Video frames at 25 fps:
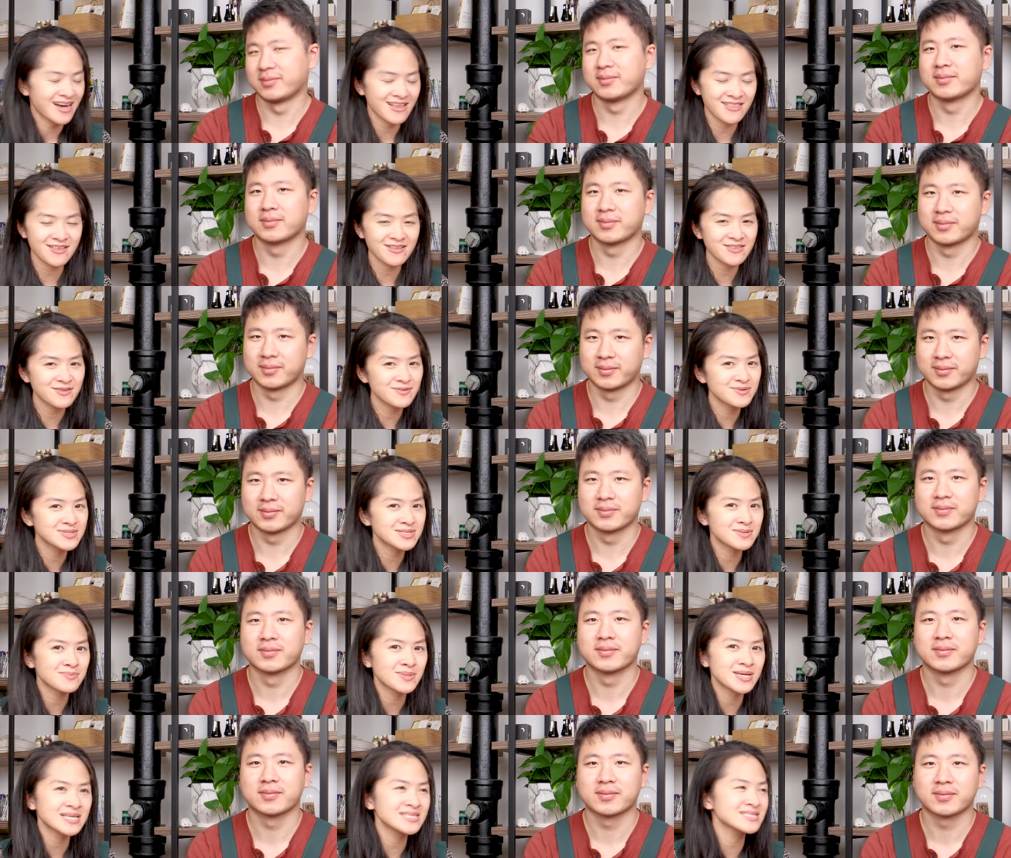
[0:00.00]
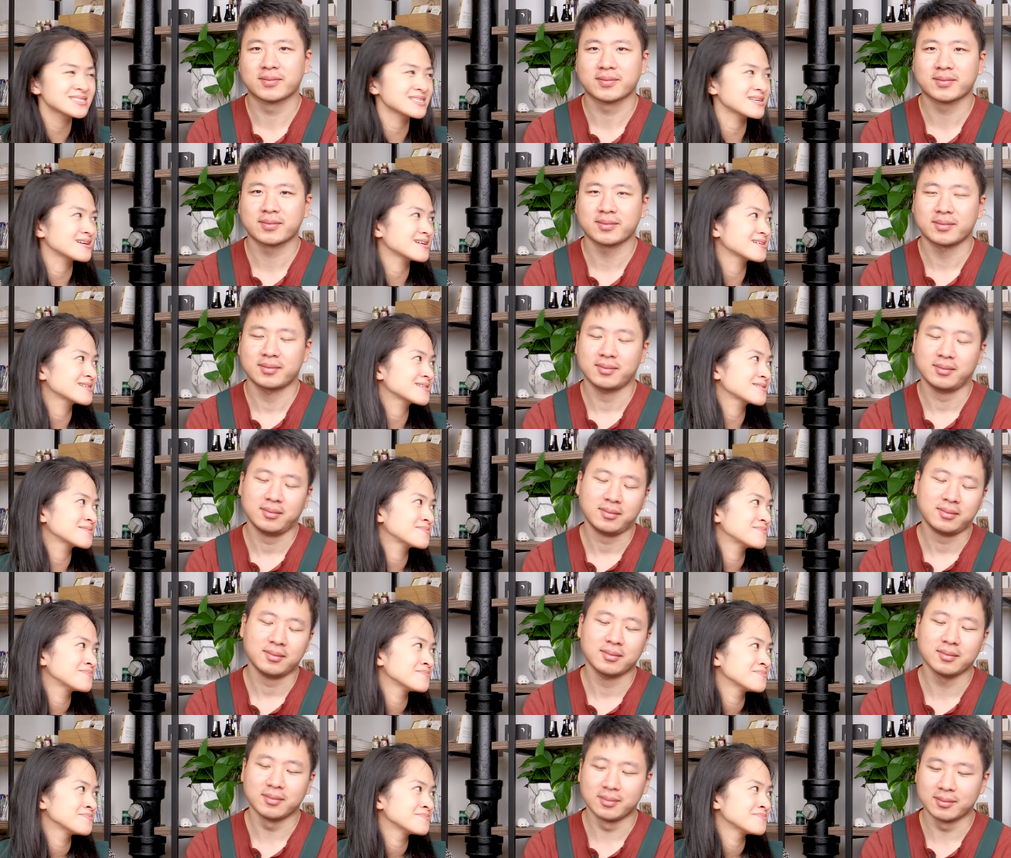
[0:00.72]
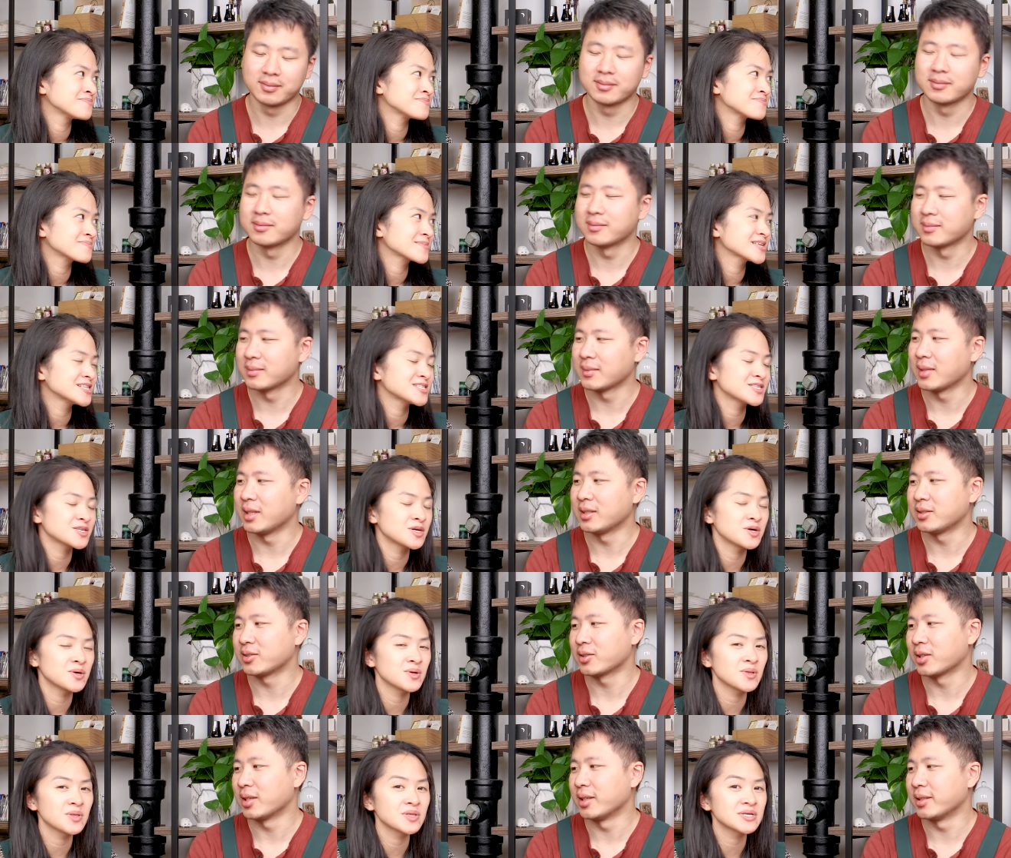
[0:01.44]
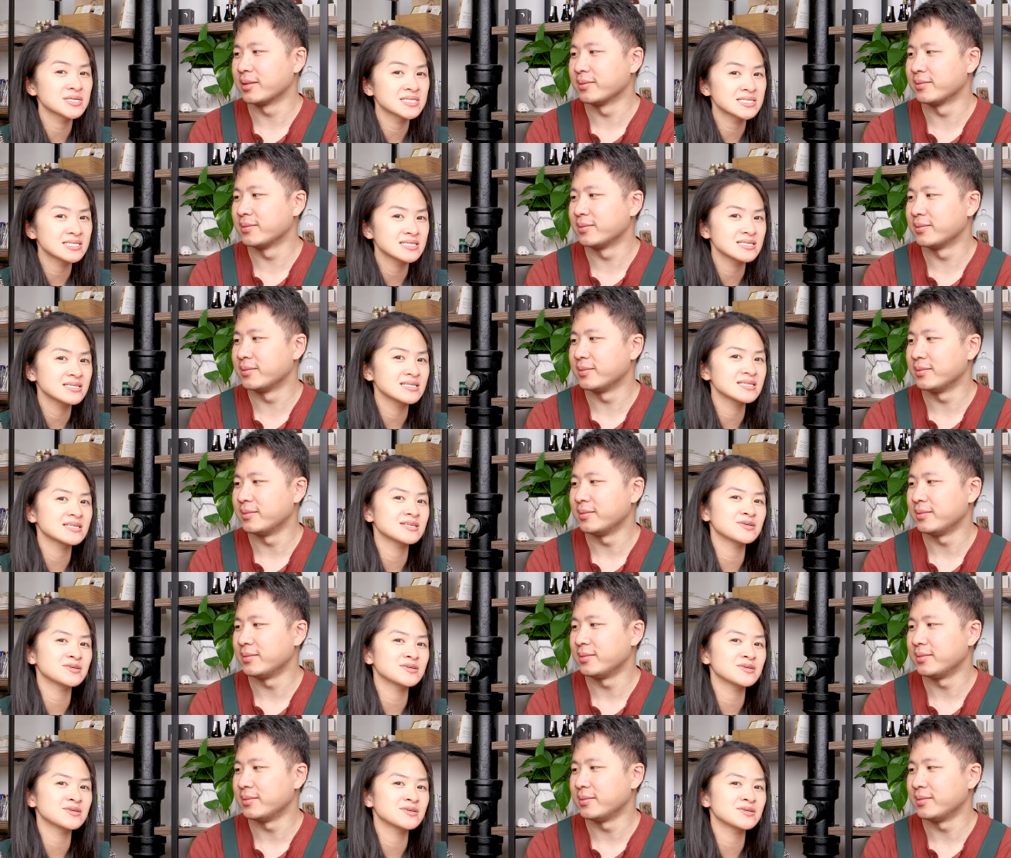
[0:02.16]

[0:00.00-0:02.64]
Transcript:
Speaker 1: I thought that was amazing. So Lissi,